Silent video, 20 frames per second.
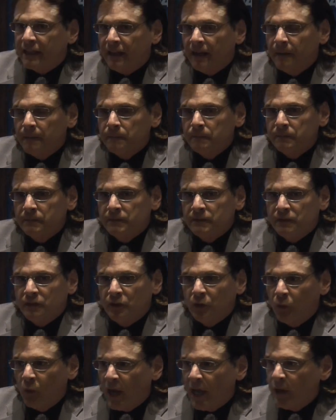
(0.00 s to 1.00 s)

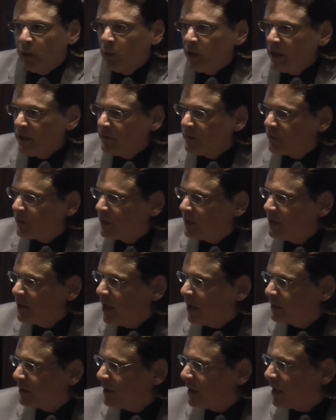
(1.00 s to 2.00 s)
the way we've
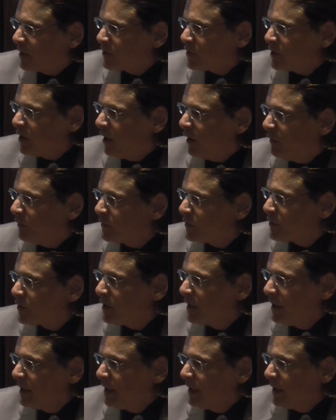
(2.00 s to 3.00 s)
conducted
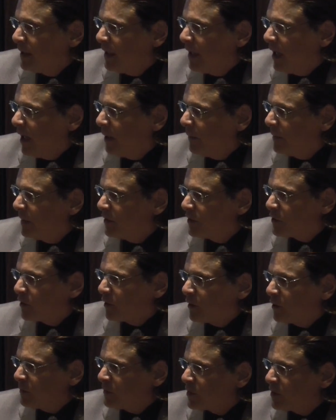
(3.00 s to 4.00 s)
ourselves in
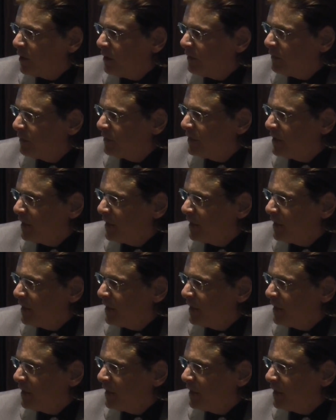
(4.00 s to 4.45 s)
terms of